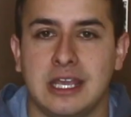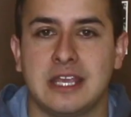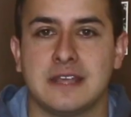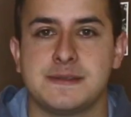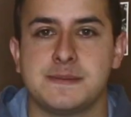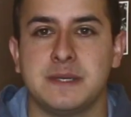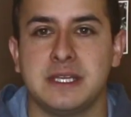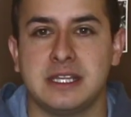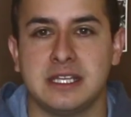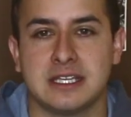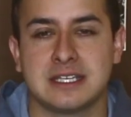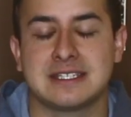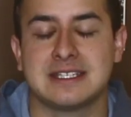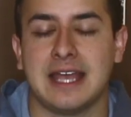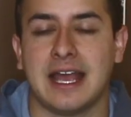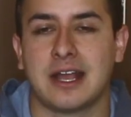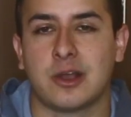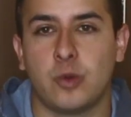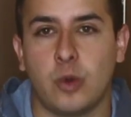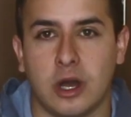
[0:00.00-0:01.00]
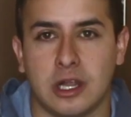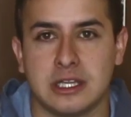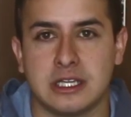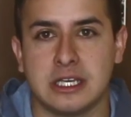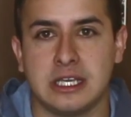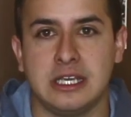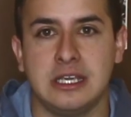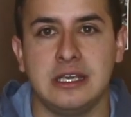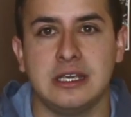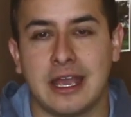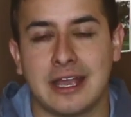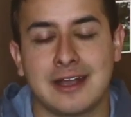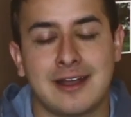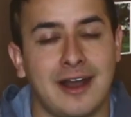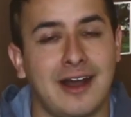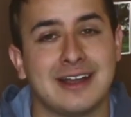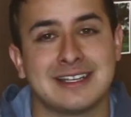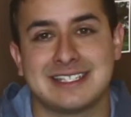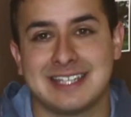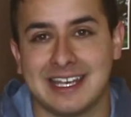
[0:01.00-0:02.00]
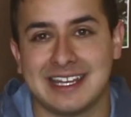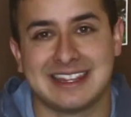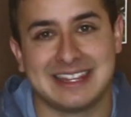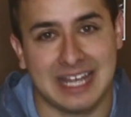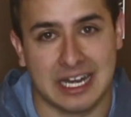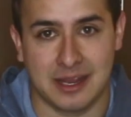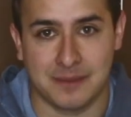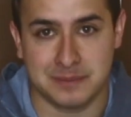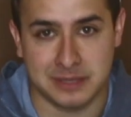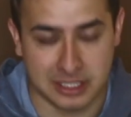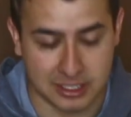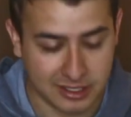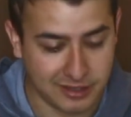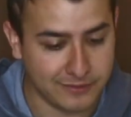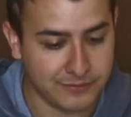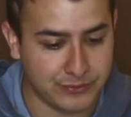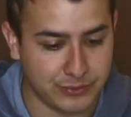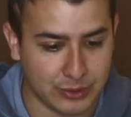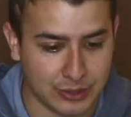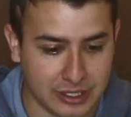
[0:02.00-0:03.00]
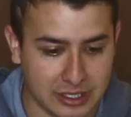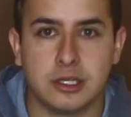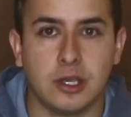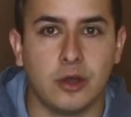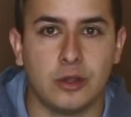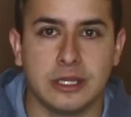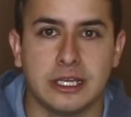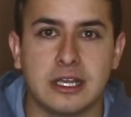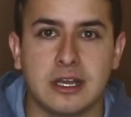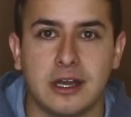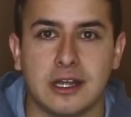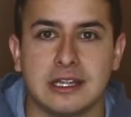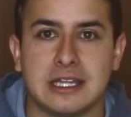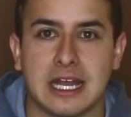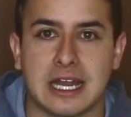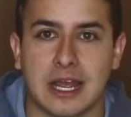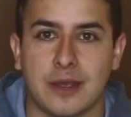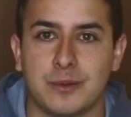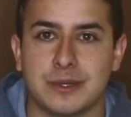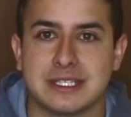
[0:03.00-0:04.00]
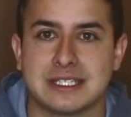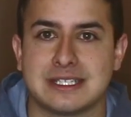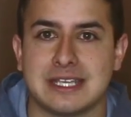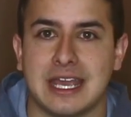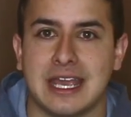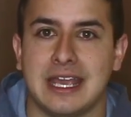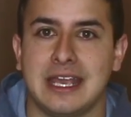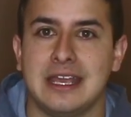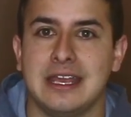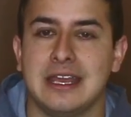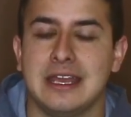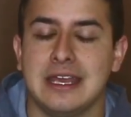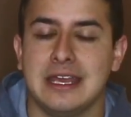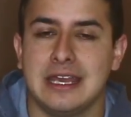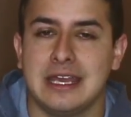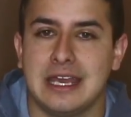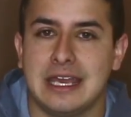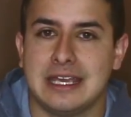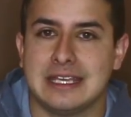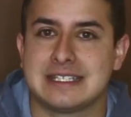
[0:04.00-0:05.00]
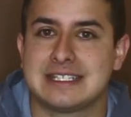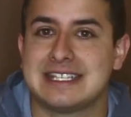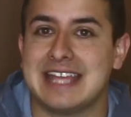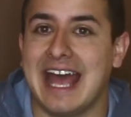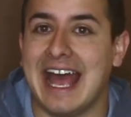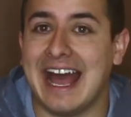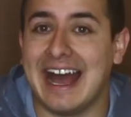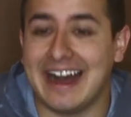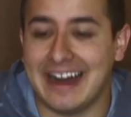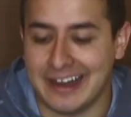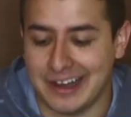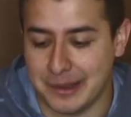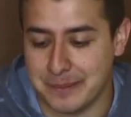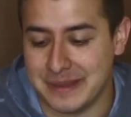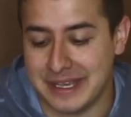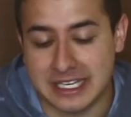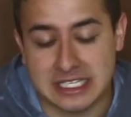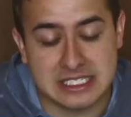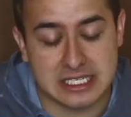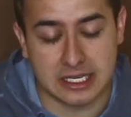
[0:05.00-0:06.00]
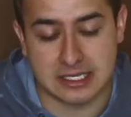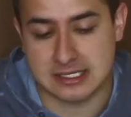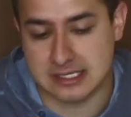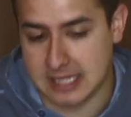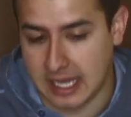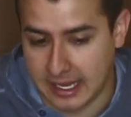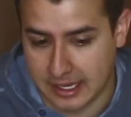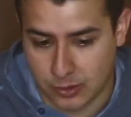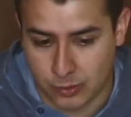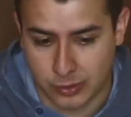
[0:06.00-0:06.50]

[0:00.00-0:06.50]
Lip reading: It gives me the exact quality and content that I'm looking for. The only con that I would say is that it does die